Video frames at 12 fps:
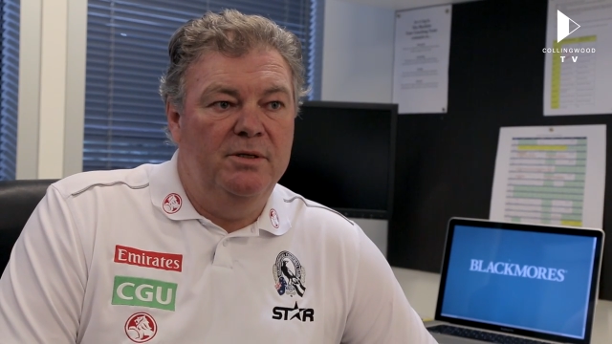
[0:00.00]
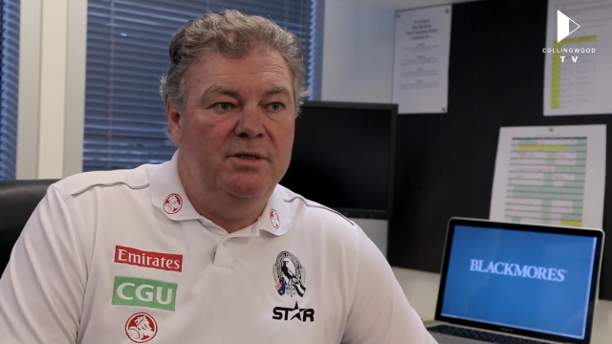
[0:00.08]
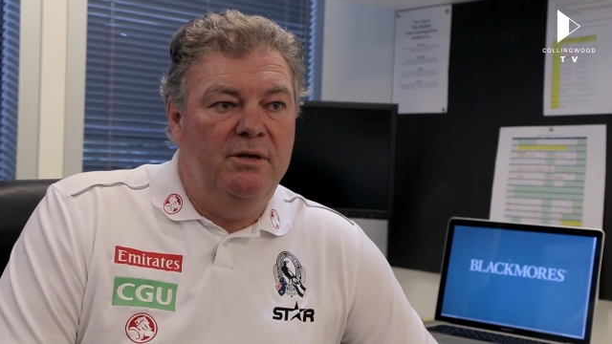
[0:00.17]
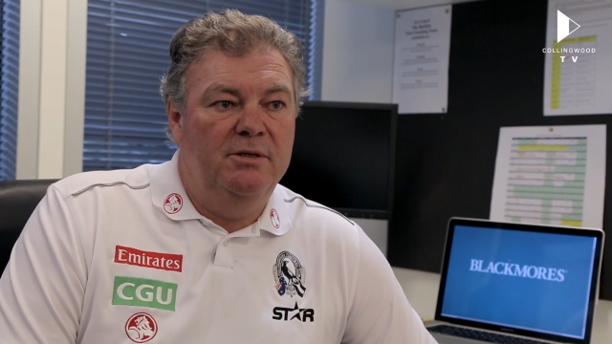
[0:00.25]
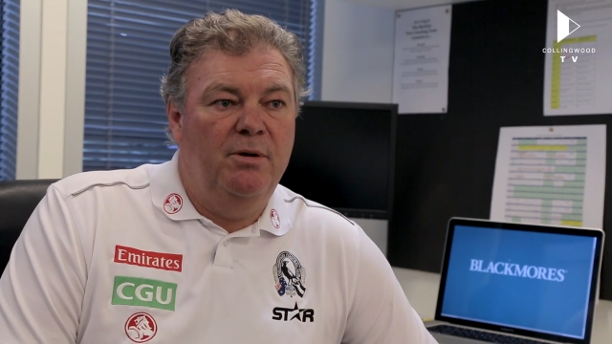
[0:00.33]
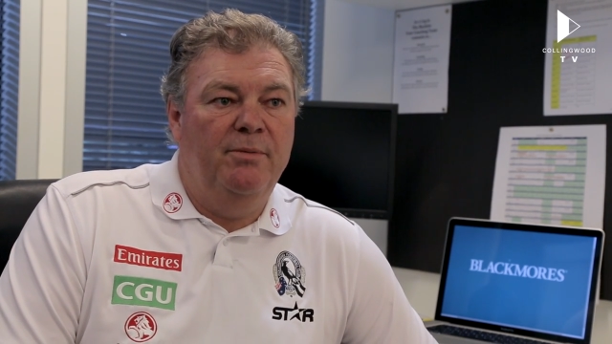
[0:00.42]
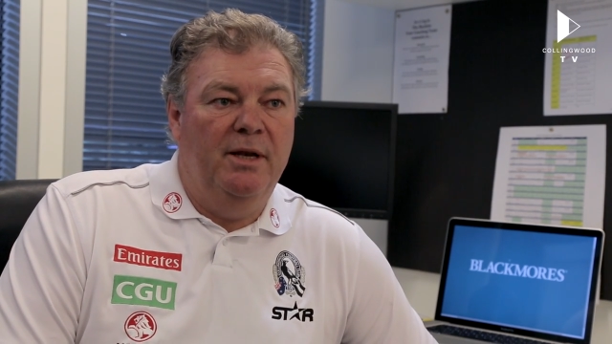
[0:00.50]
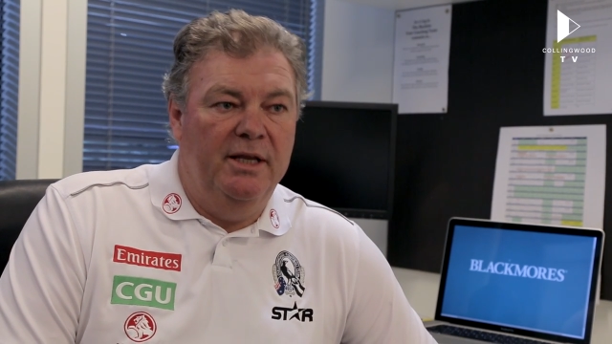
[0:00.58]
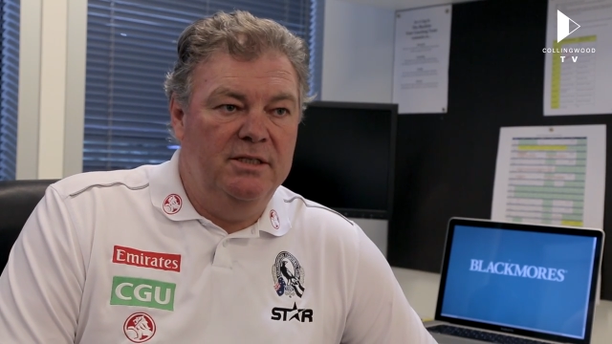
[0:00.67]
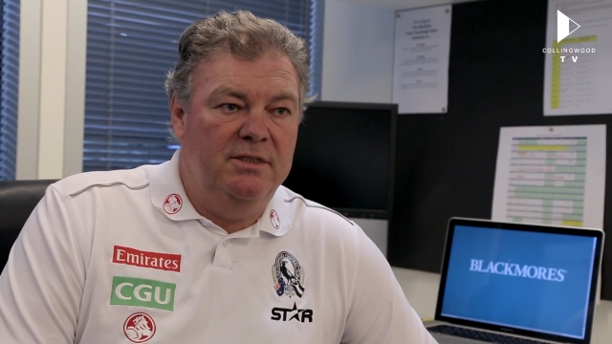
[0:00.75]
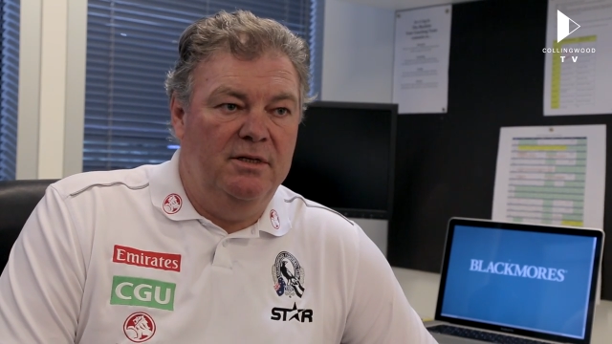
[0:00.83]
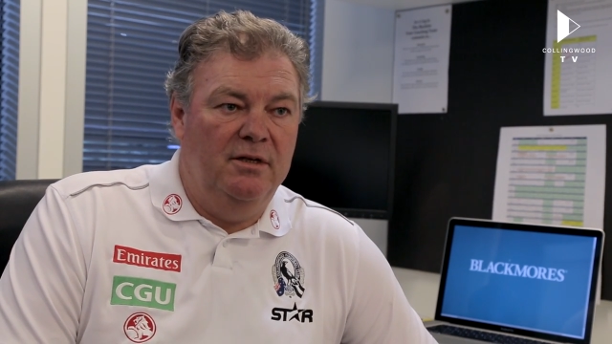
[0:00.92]
so it's probably
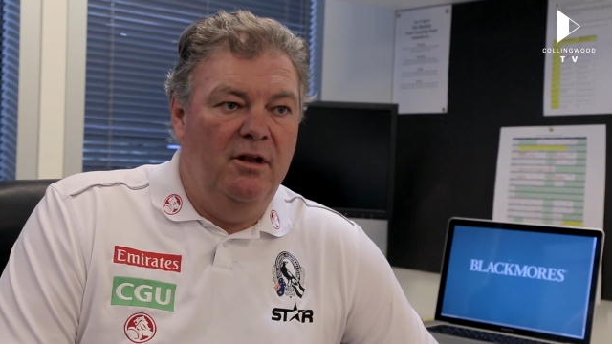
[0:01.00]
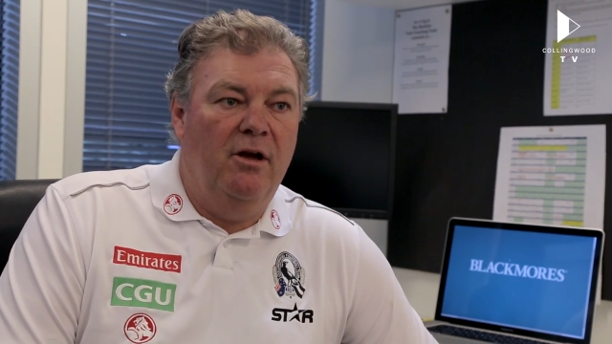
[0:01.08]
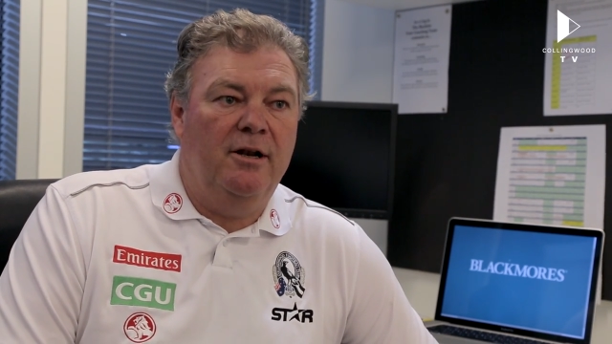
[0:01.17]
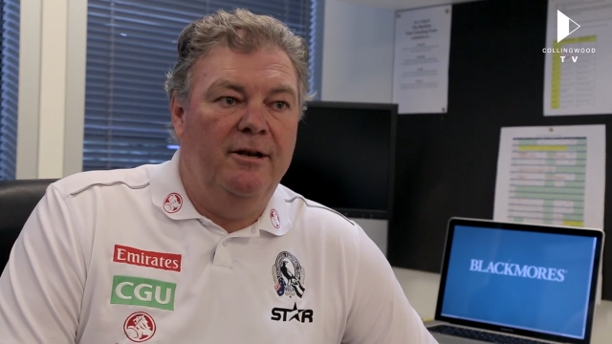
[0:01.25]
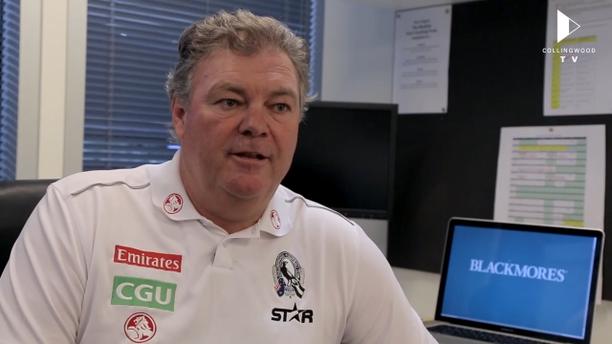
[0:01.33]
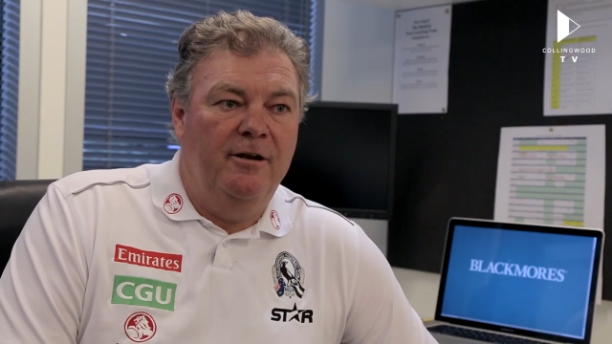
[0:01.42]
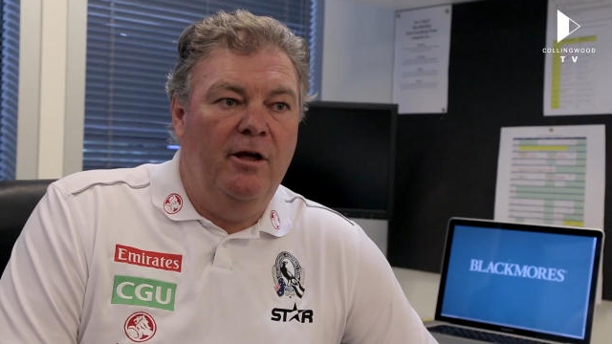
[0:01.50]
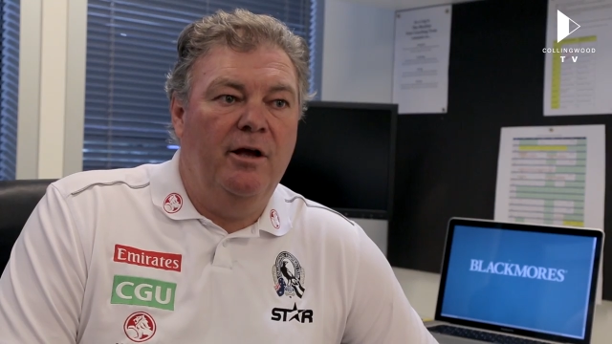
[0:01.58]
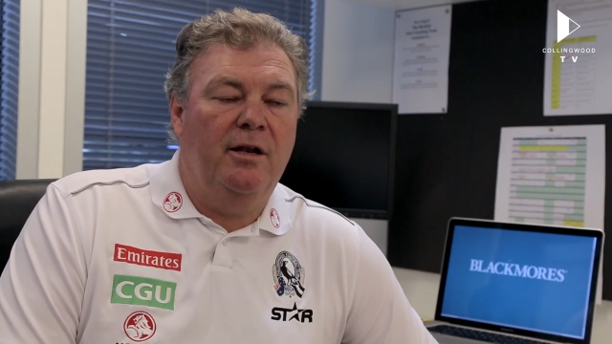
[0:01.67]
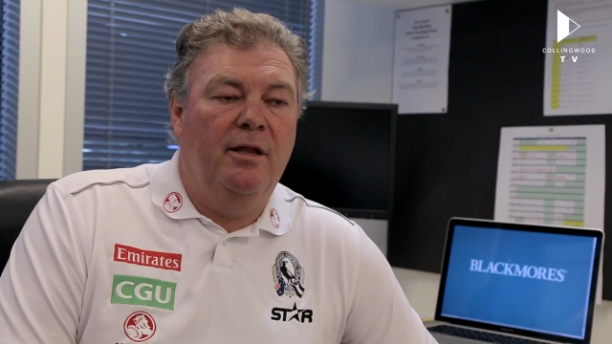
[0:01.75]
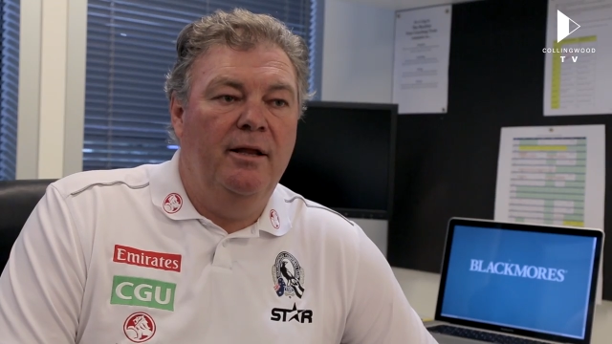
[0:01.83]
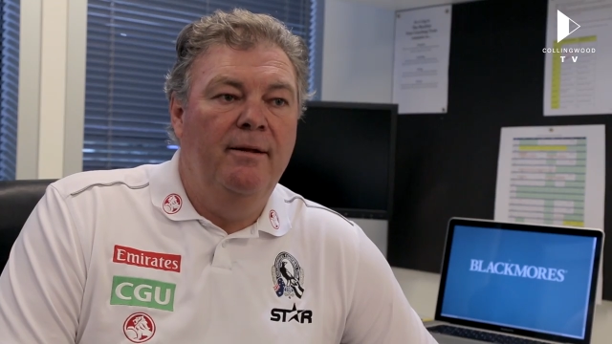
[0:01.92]
less likely than
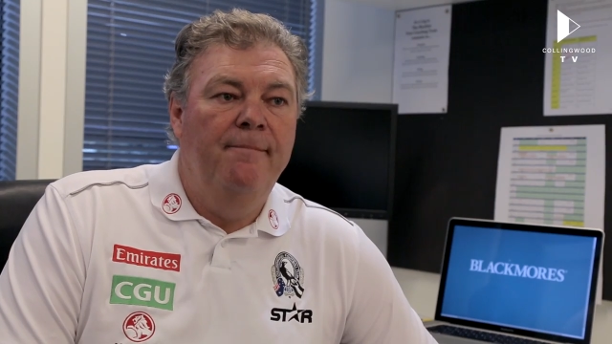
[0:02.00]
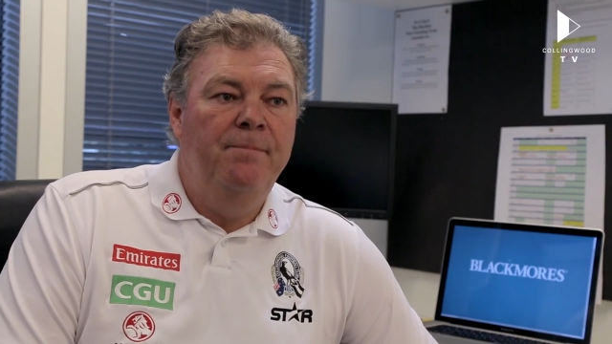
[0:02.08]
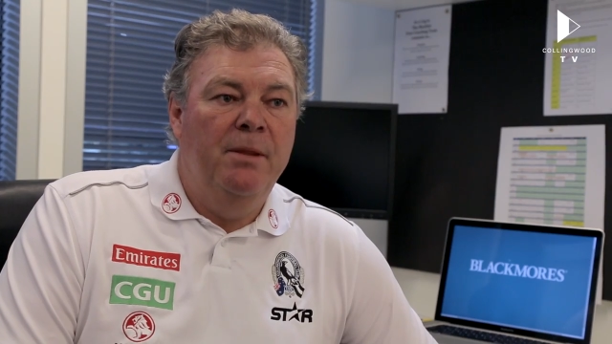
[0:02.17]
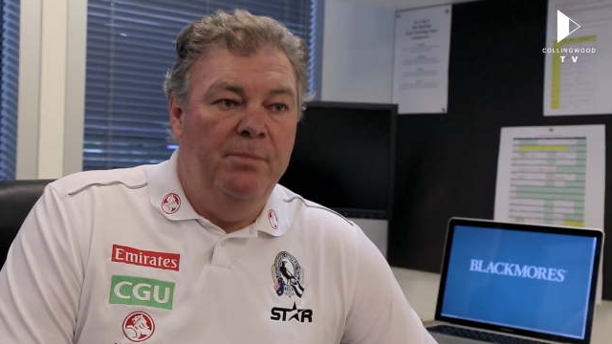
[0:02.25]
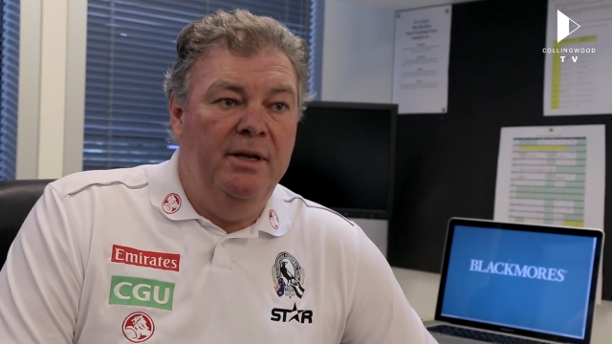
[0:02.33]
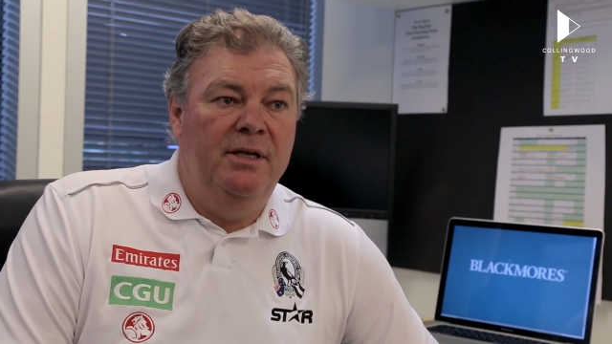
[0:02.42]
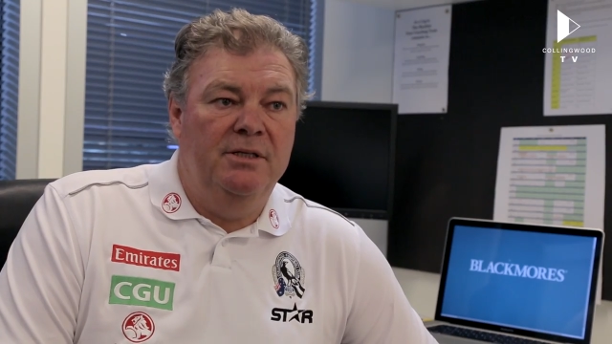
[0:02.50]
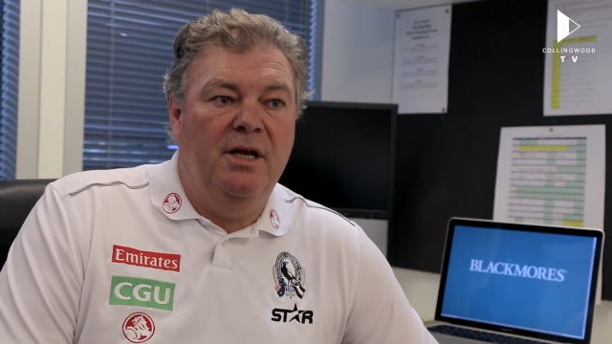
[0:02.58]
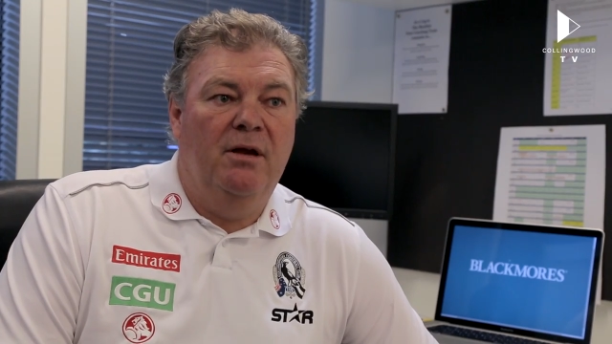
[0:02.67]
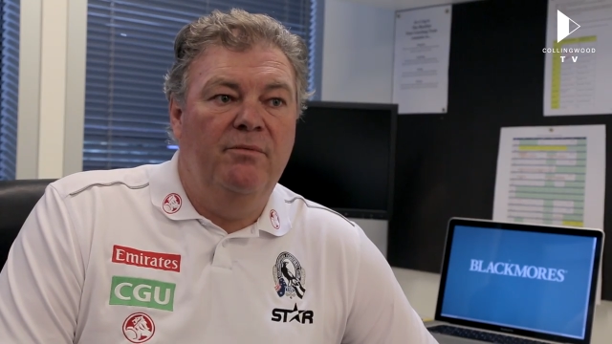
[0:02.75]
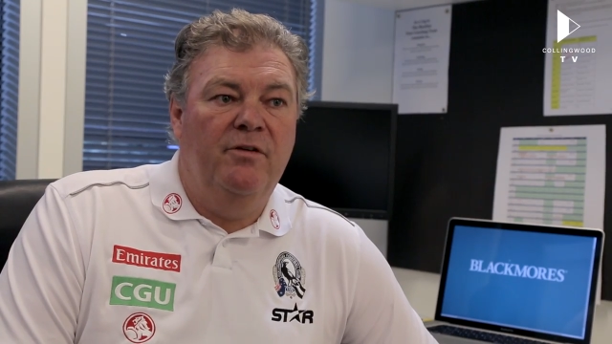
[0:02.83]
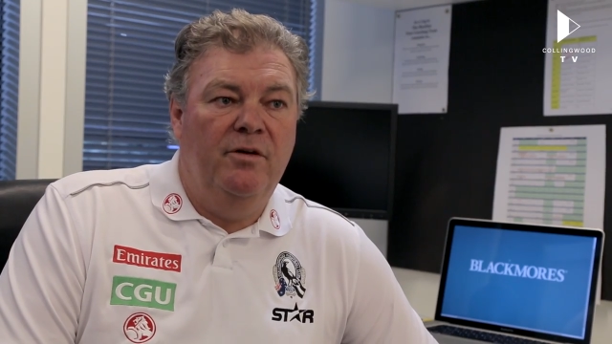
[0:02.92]
likely, but he is
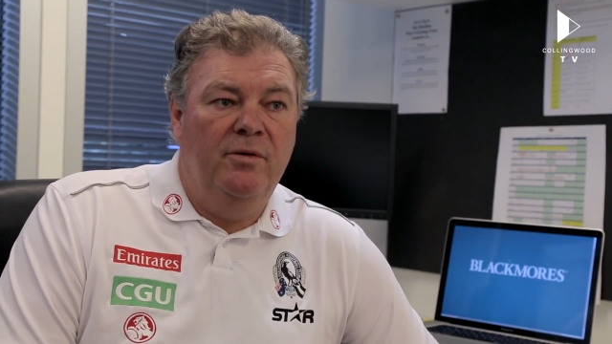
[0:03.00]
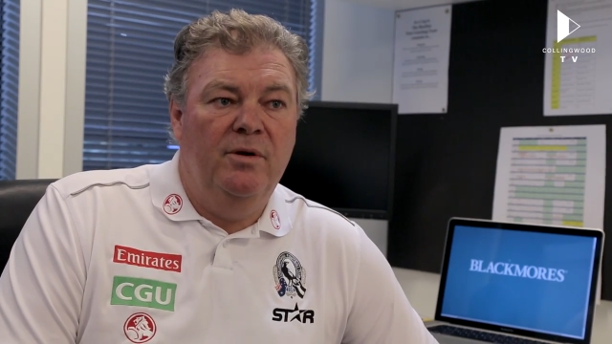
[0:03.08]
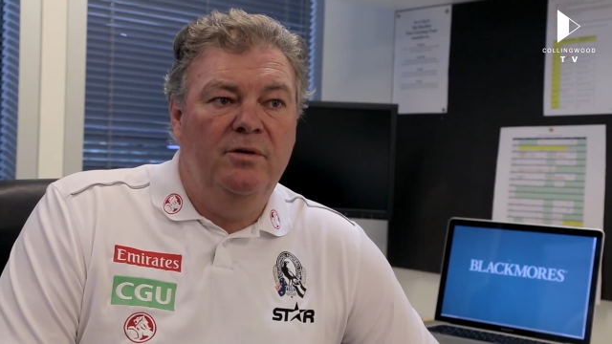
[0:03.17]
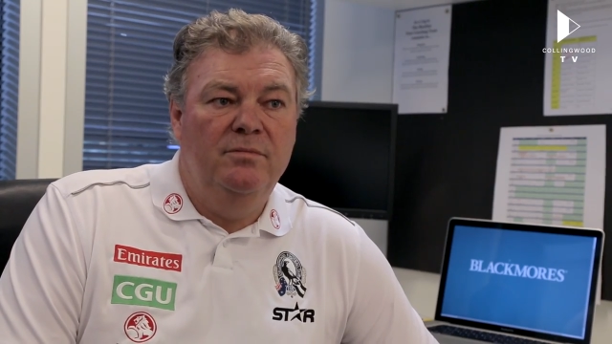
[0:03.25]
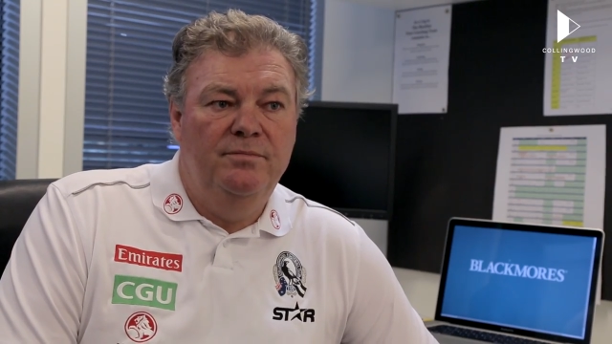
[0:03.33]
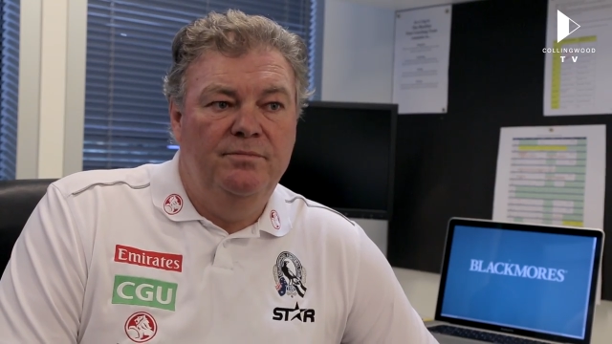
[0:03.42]
going very well.